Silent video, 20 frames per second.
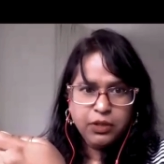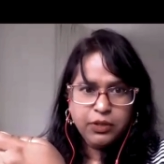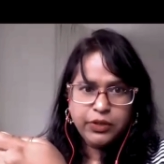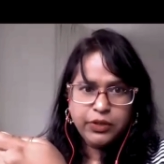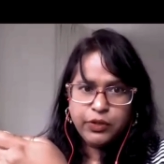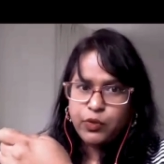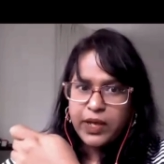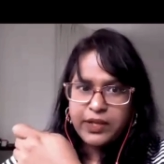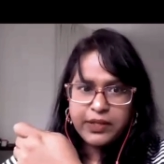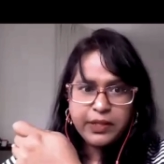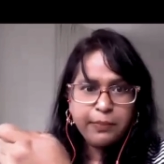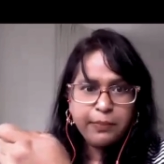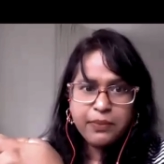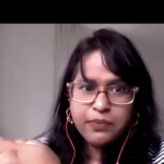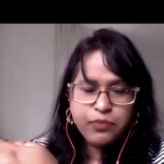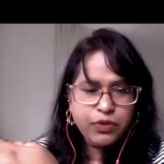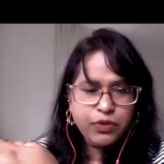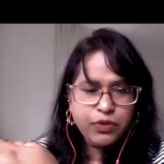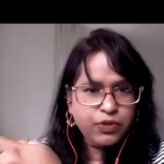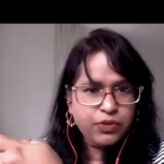You either
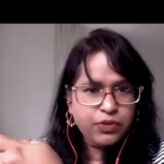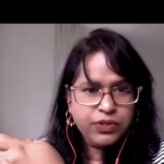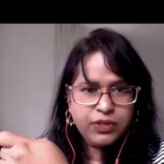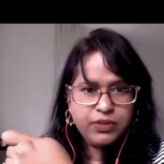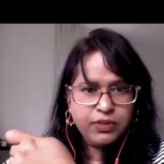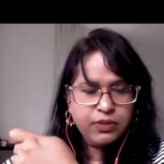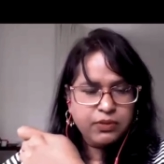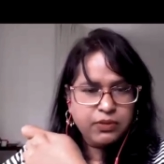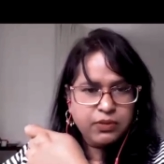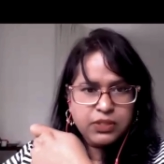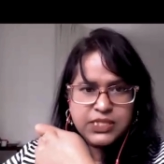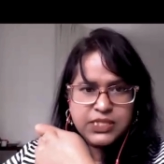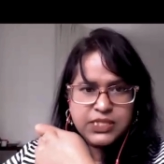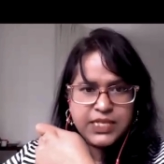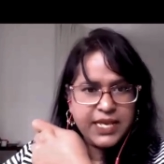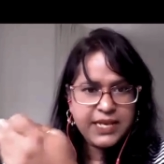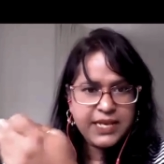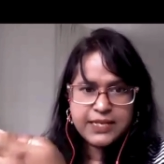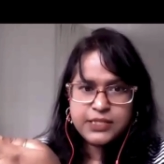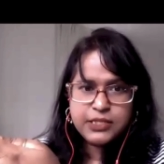say
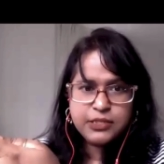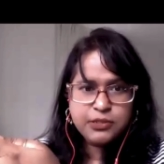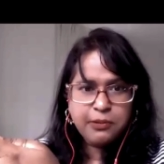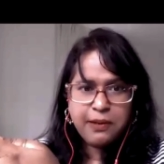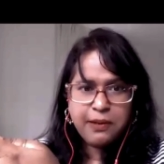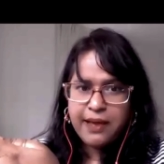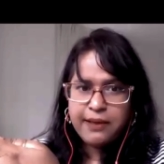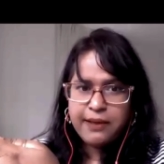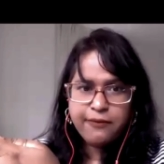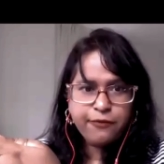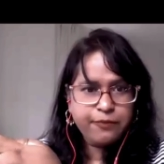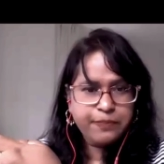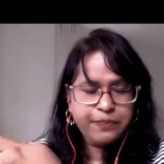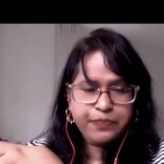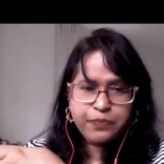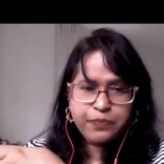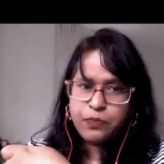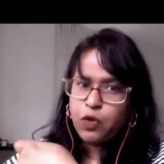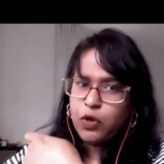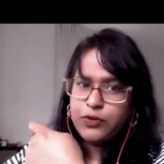yes to life
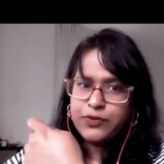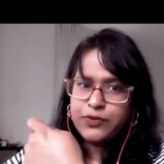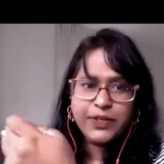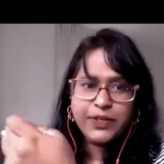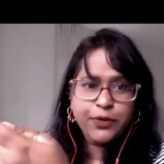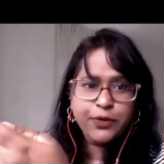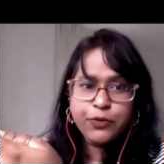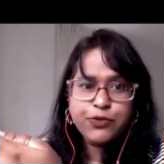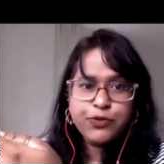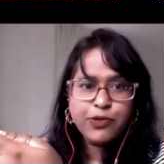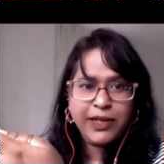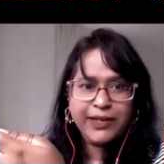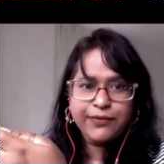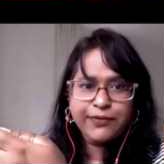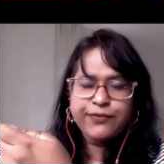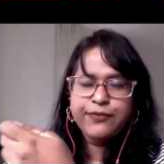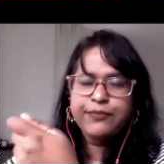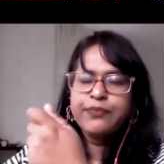or you say no to life.